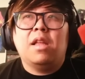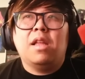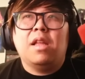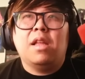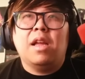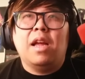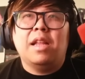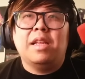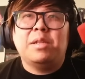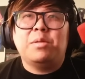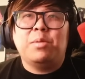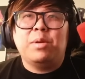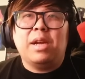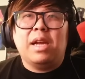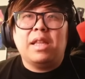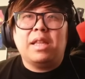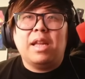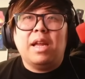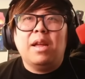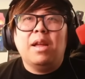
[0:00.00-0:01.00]
At least we
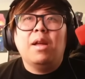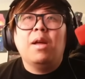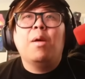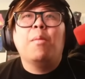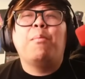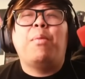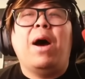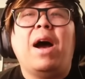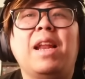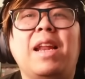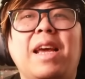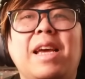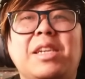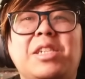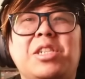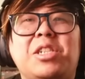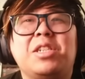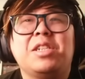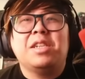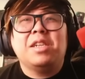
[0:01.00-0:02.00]
got the.
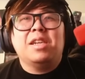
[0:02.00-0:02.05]
Punish!